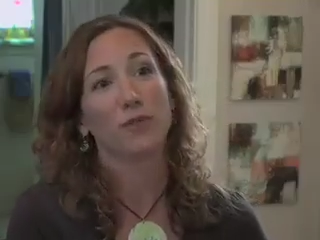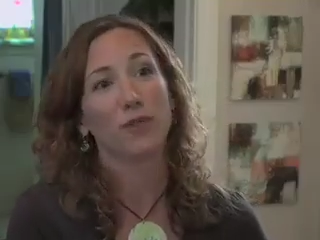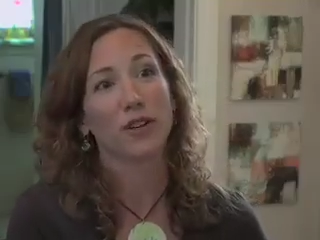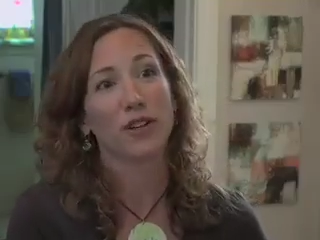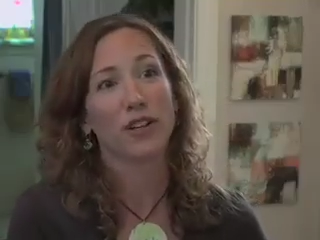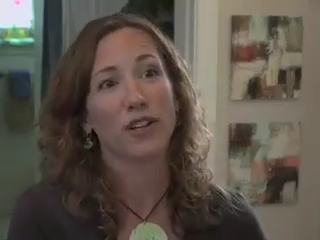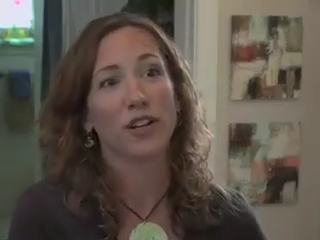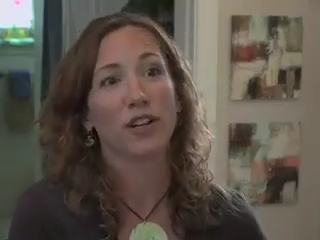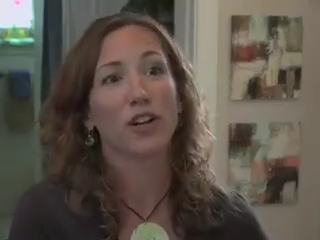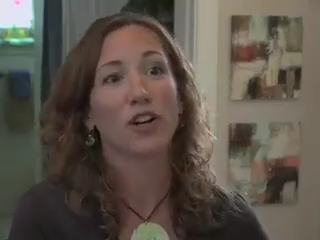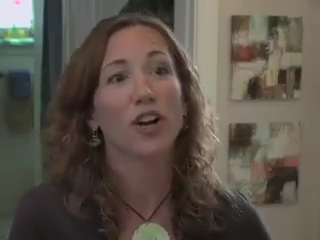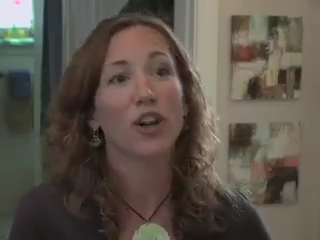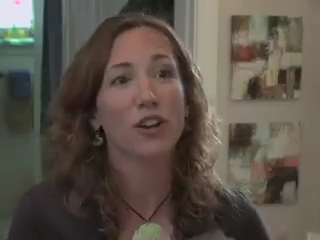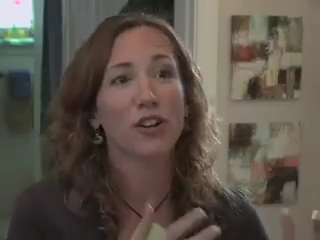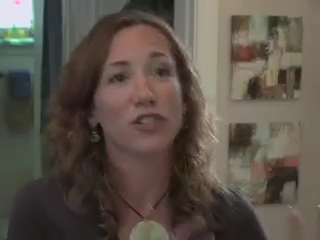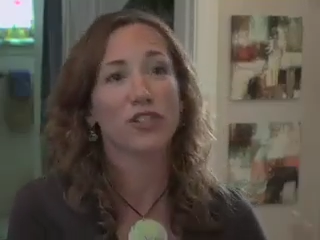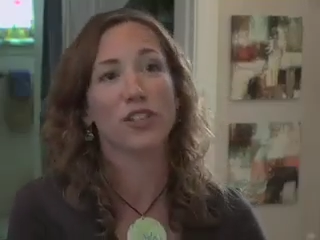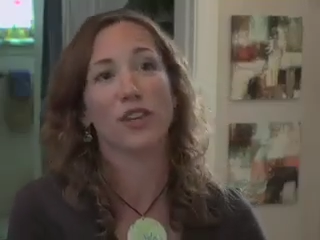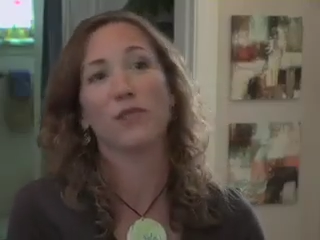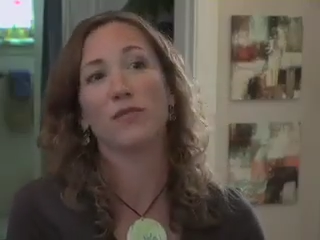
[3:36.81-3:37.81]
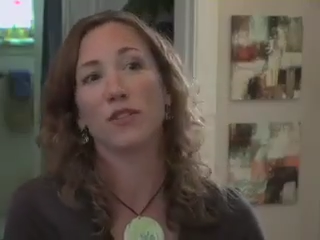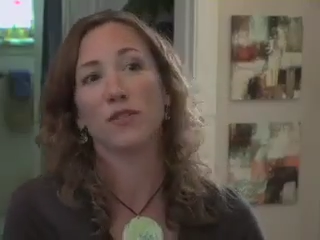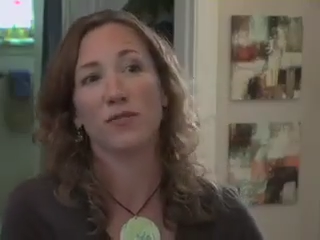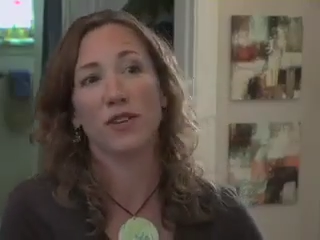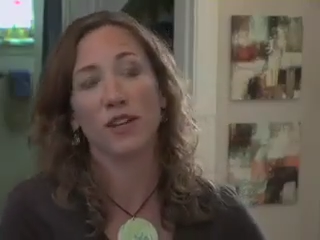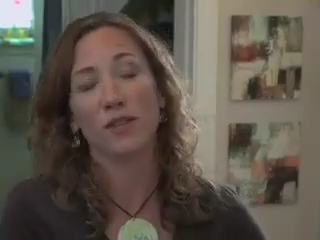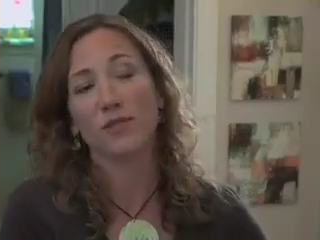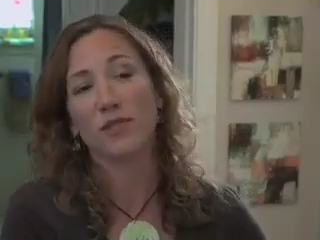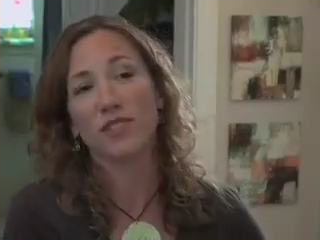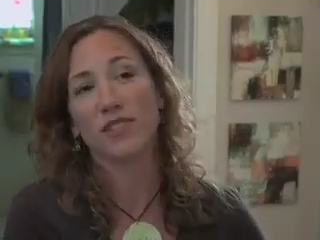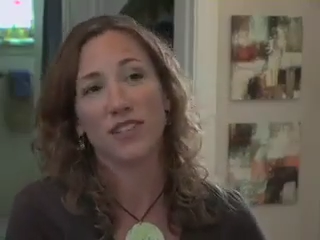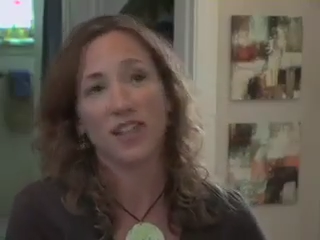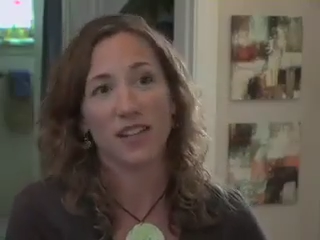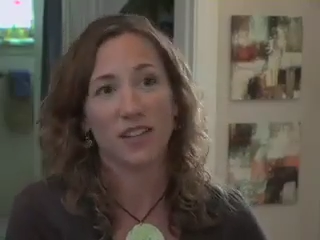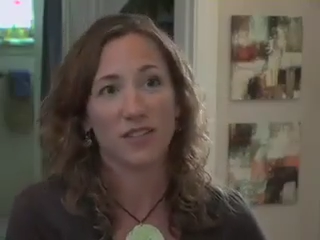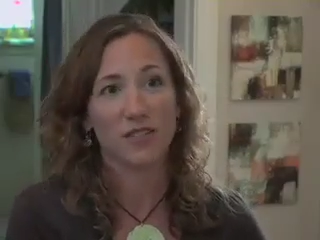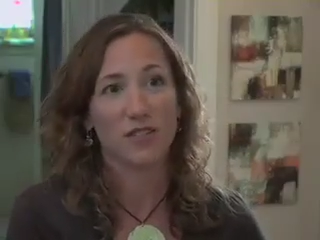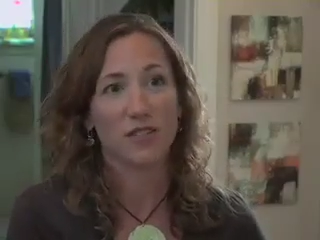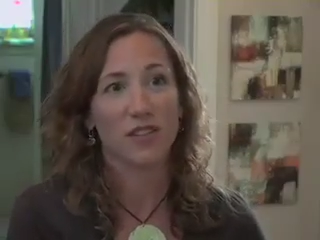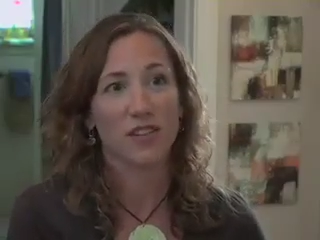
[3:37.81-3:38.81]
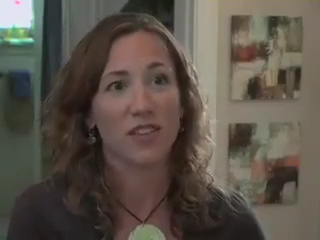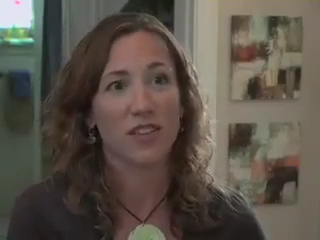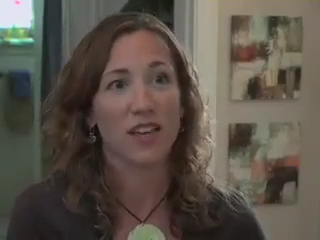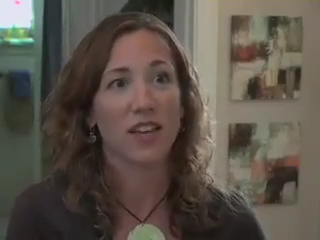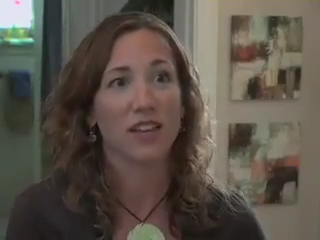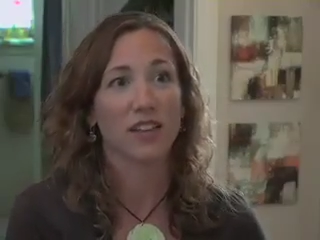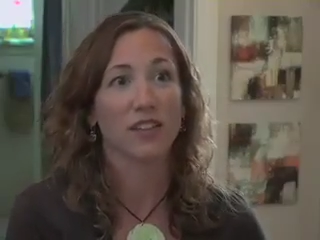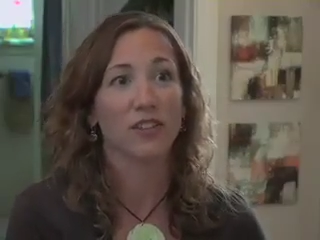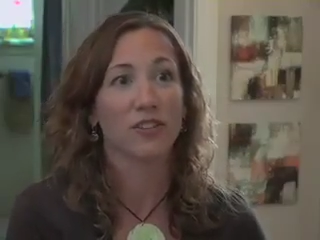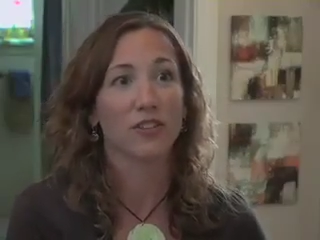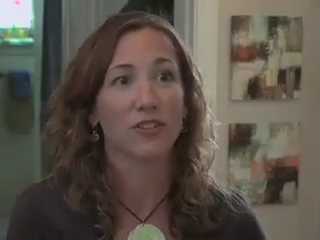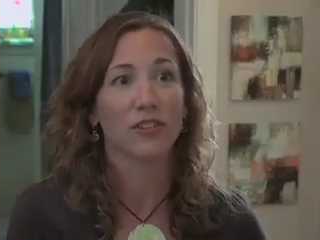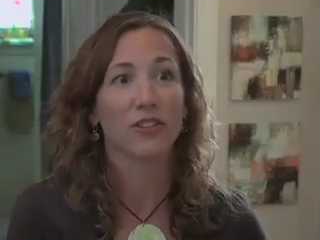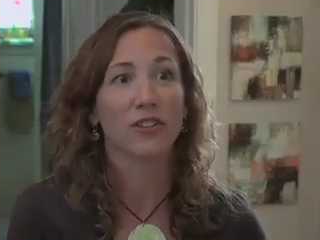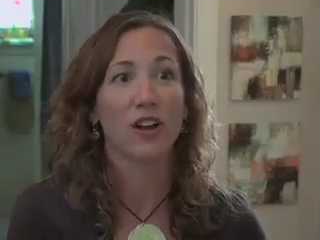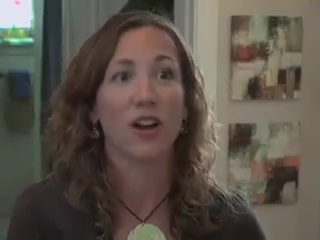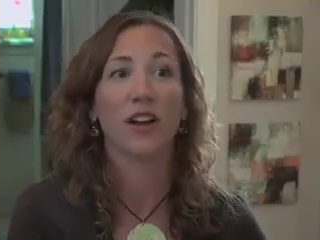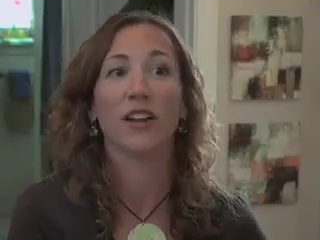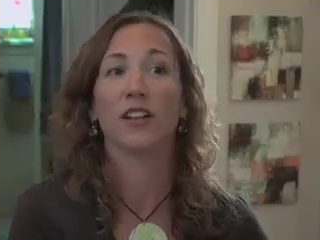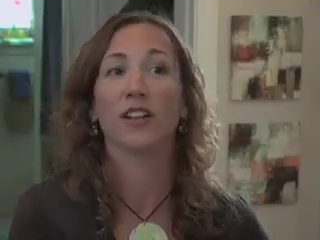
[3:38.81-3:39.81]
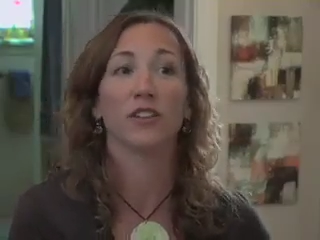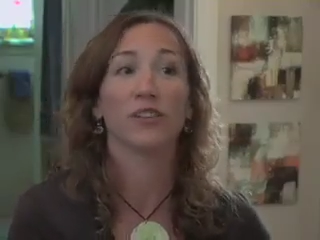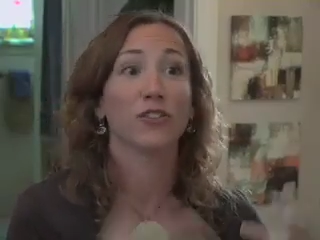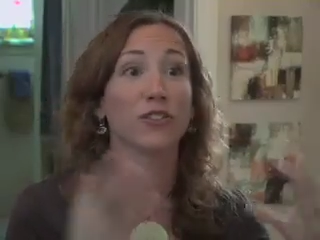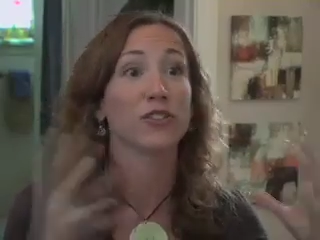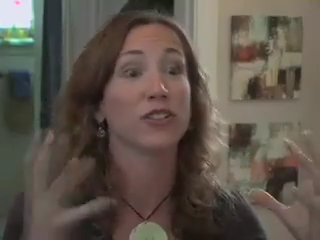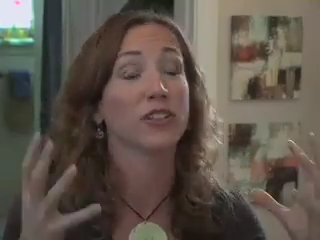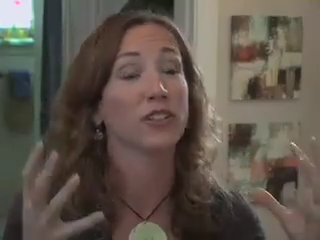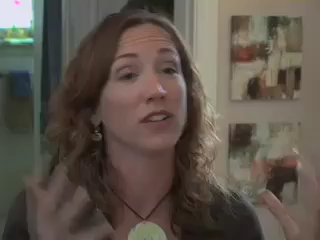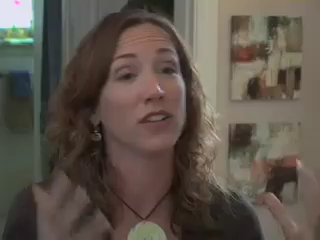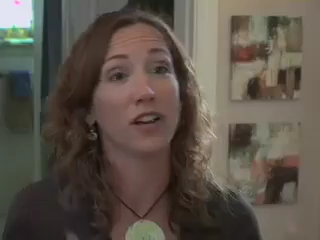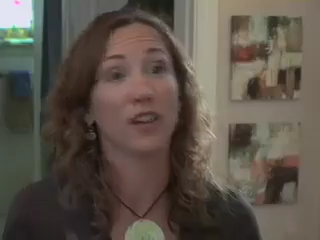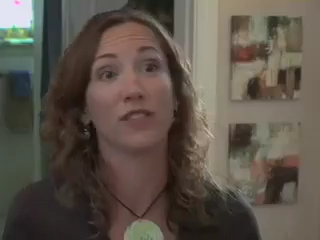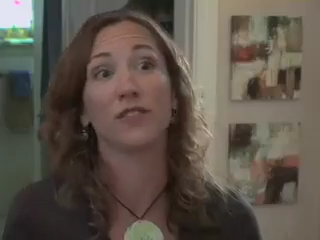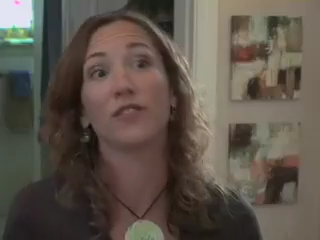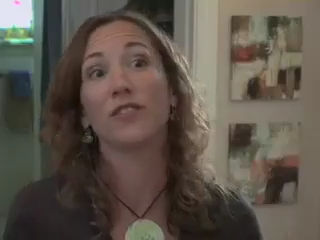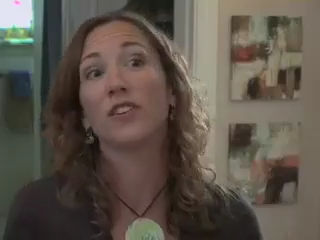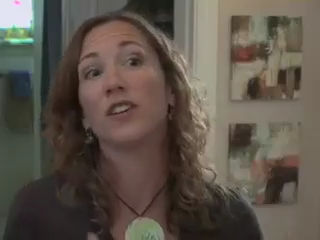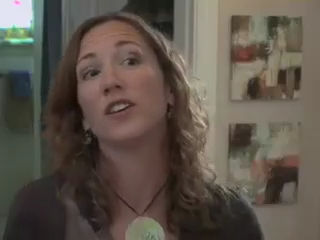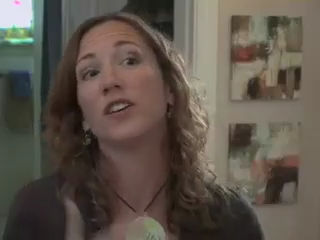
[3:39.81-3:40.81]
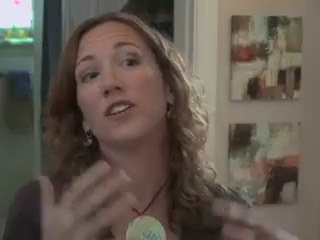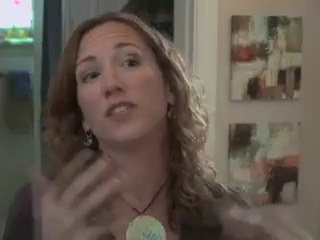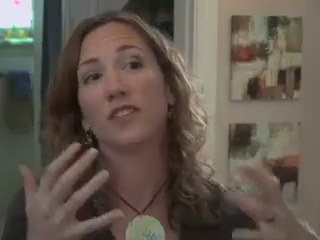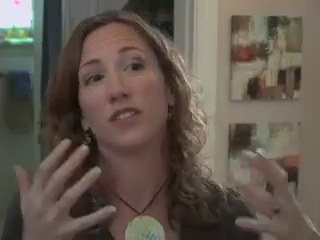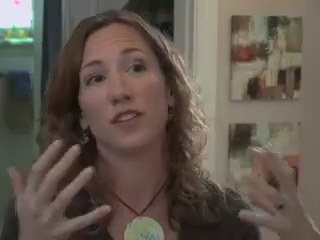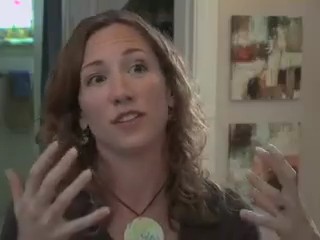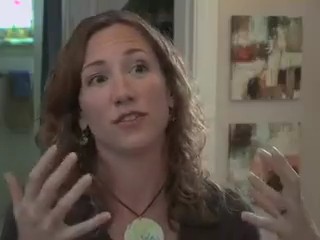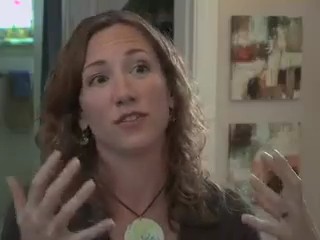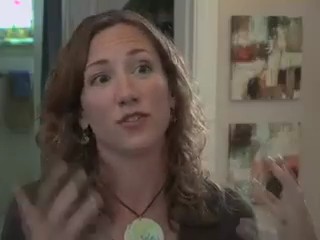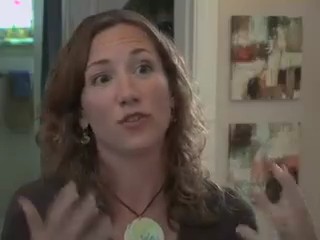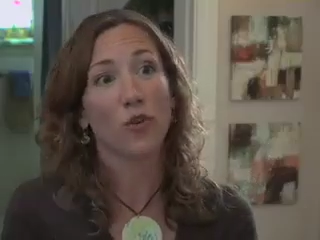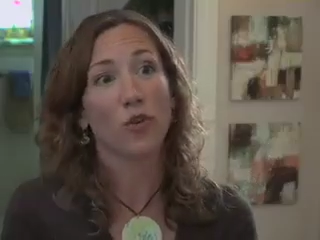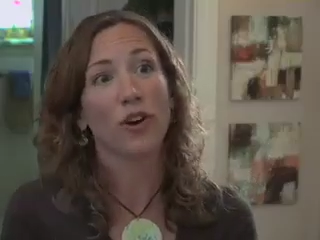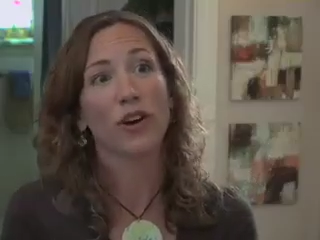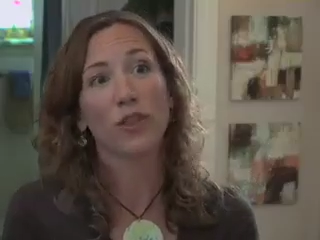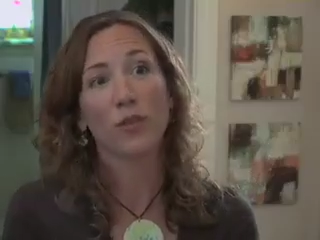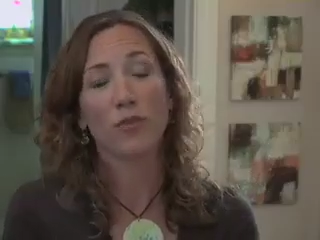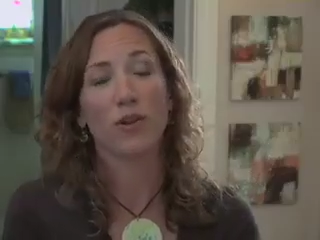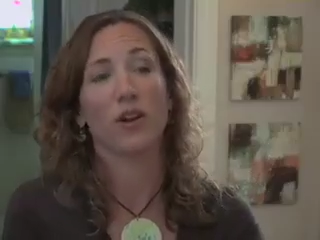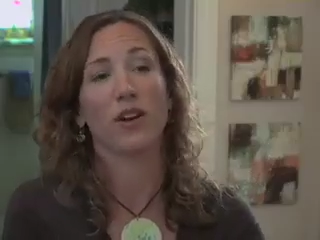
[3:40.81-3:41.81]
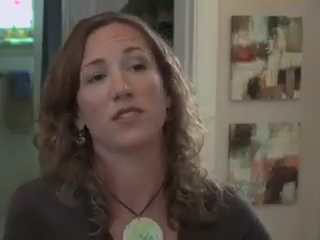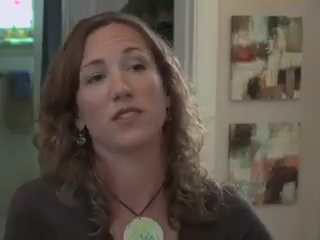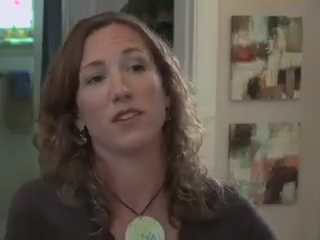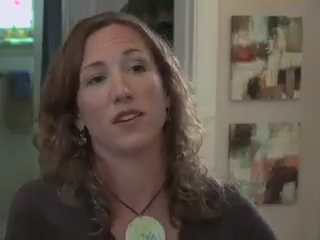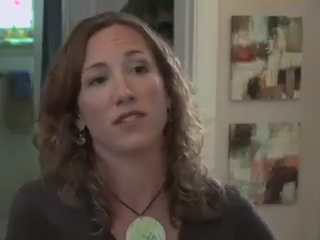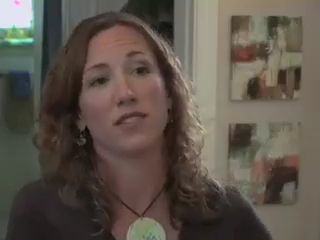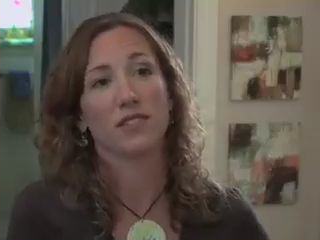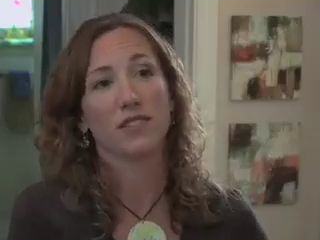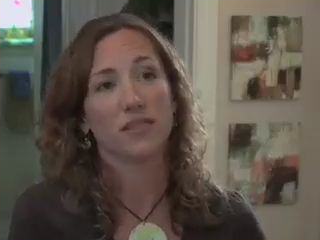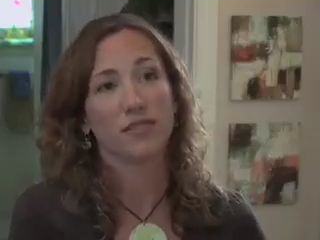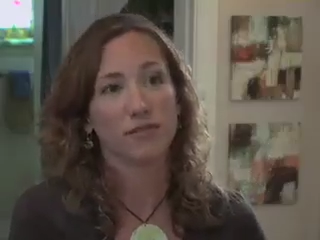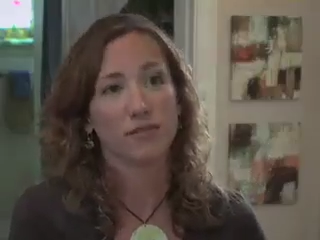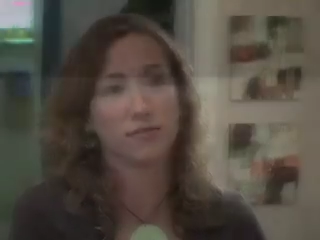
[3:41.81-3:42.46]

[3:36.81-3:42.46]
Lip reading: We're going to encourage them to make mistakes so that they can learn a lot and learn to love, to enjoy the process.